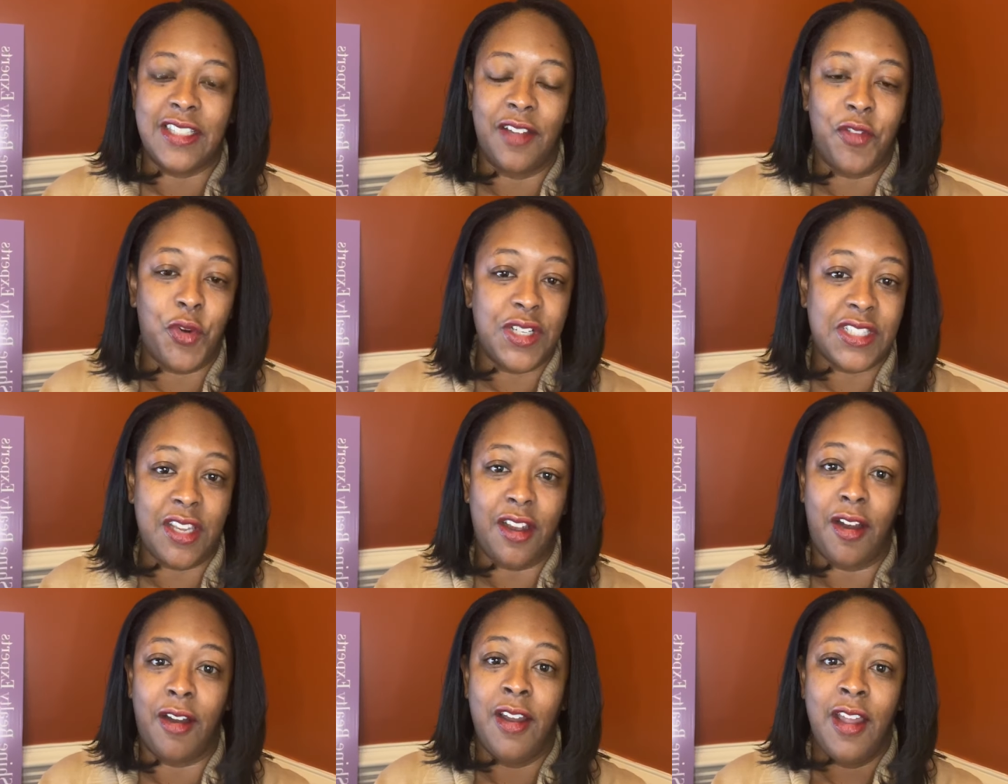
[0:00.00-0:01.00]
Of course, there
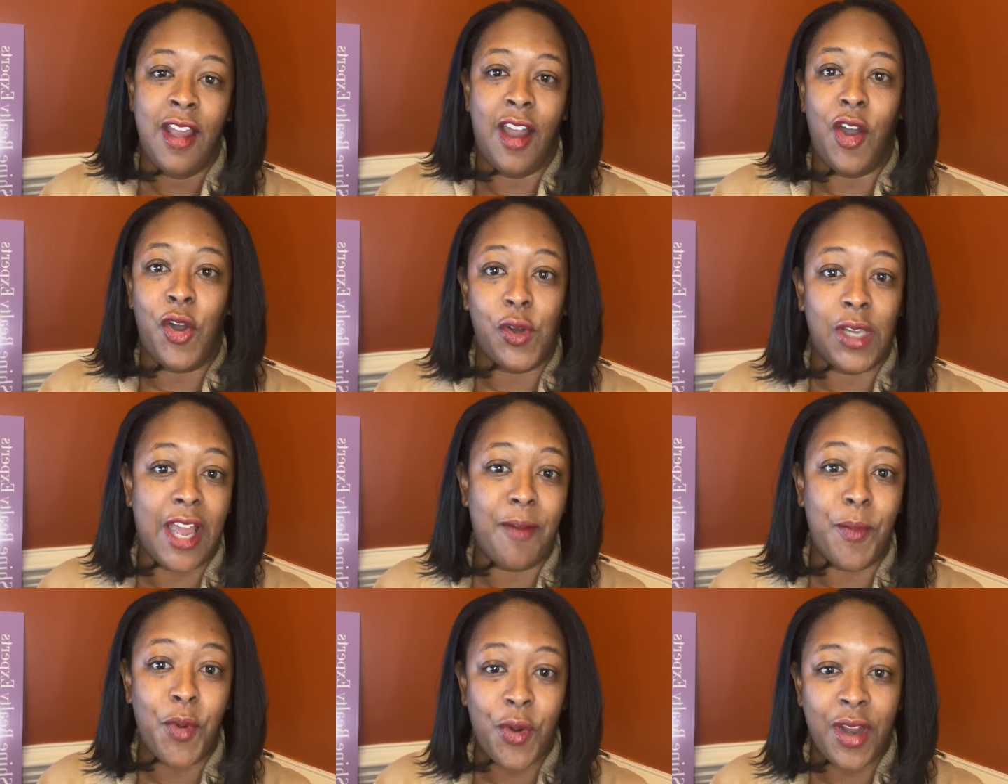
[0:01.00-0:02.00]
are a whole lot
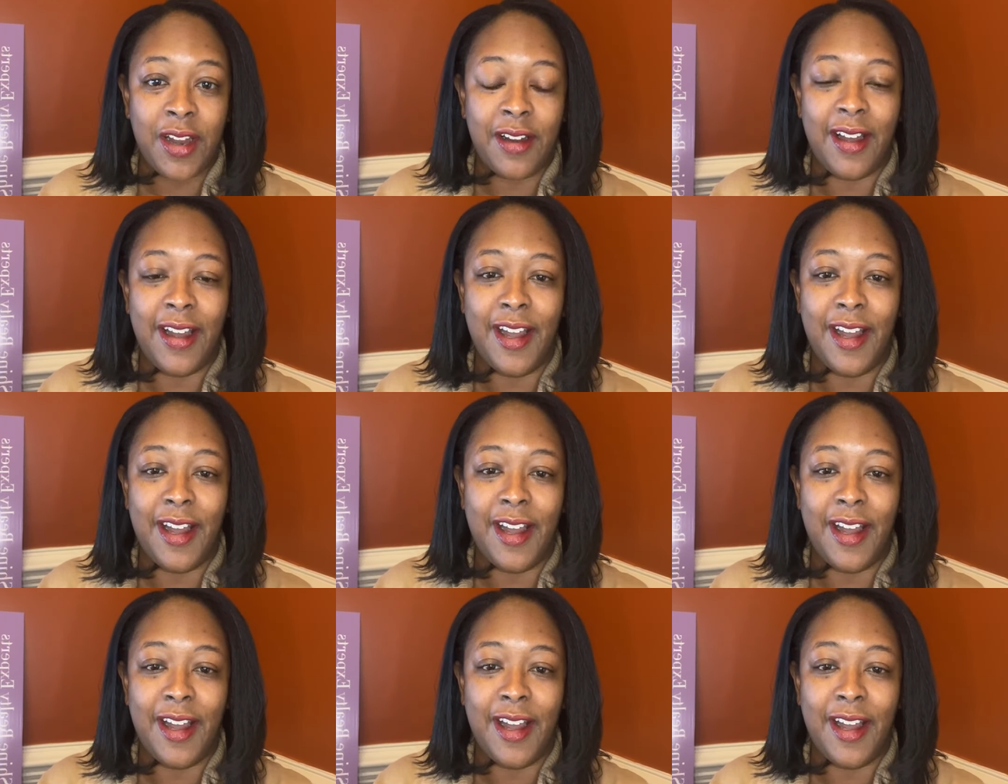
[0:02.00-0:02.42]
more,